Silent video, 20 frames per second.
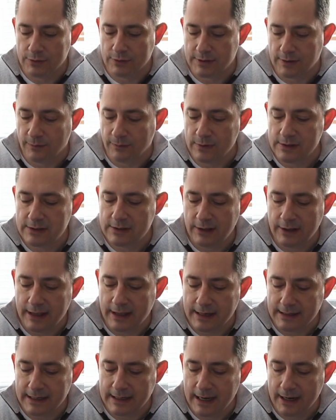So if we slow
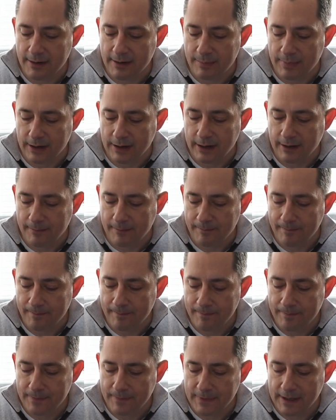that down a bit,
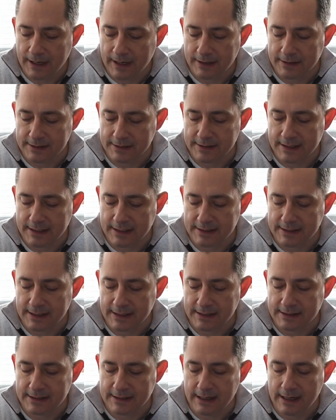down to say
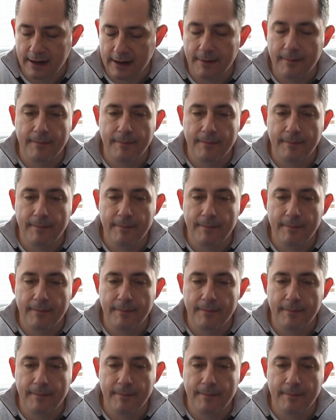60,